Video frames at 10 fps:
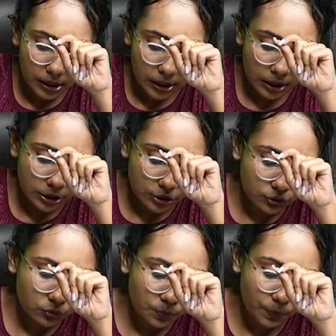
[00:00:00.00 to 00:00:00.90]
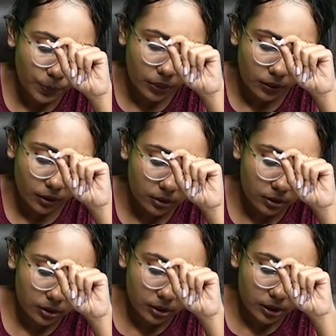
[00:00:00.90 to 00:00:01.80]
into
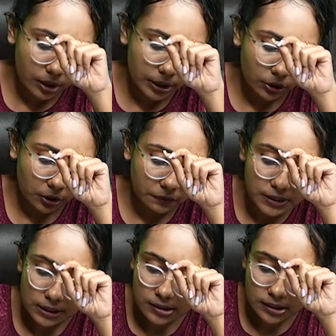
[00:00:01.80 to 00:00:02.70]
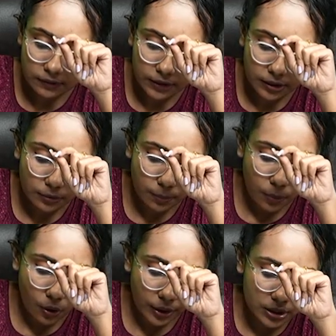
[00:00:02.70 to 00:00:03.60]
E naught of cell is given here
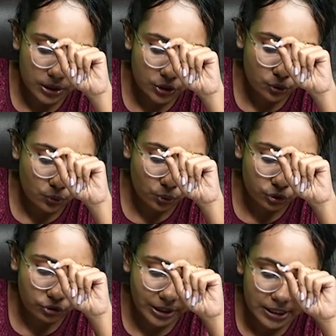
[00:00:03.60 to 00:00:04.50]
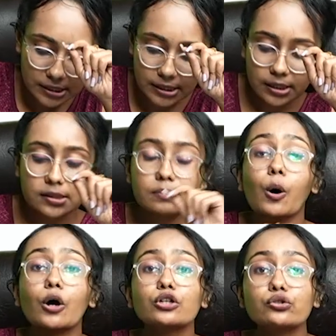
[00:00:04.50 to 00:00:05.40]

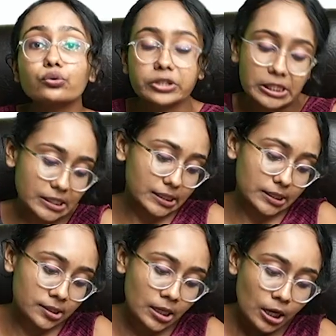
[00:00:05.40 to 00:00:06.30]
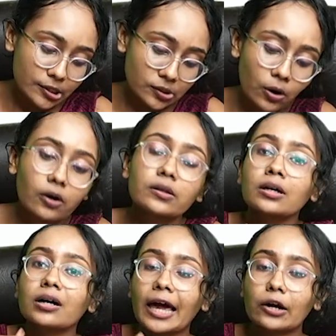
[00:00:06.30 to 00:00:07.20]
0.236. So on
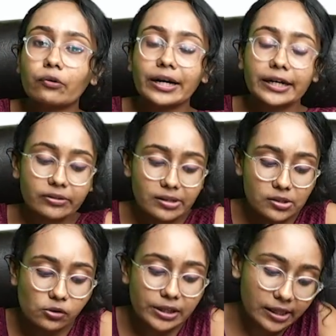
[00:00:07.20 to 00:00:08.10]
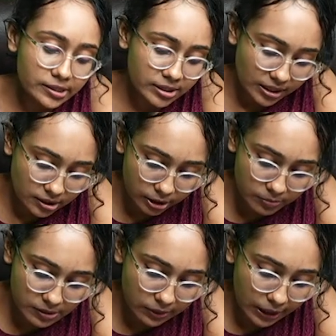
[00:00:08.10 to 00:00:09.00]
calculating this, you'll get the standard
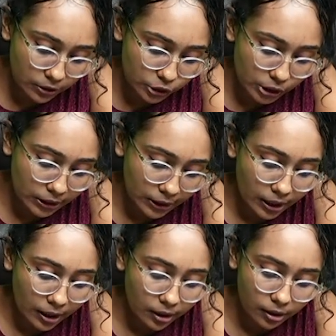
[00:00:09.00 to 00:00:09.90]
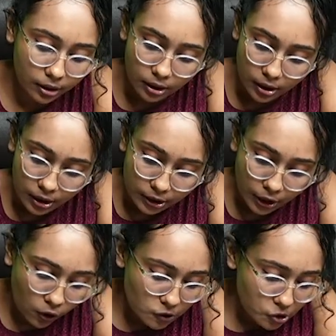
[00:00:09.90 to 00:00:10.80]
Gibbs free energy, and they
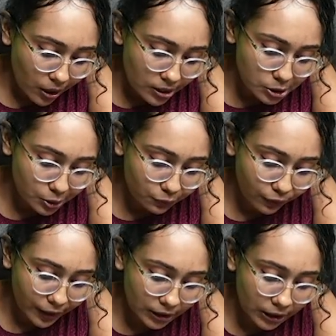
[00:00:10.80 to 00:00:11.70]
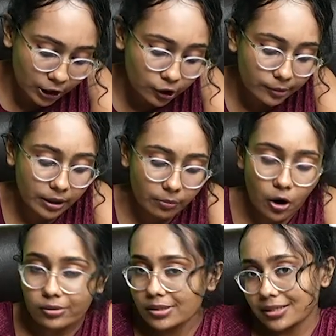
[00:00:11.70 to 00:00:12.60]
also asked you to find the equilibrium
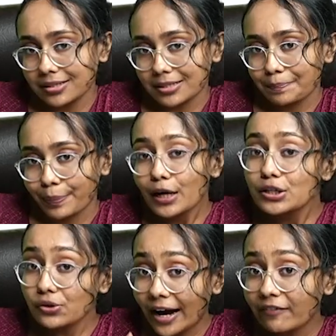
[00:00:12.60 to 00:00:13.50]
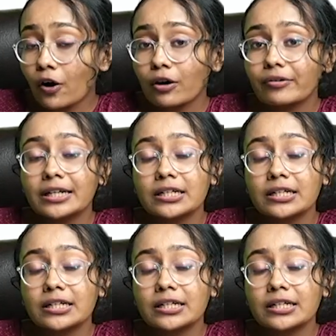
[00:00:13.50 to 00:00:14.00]
constant. So I've already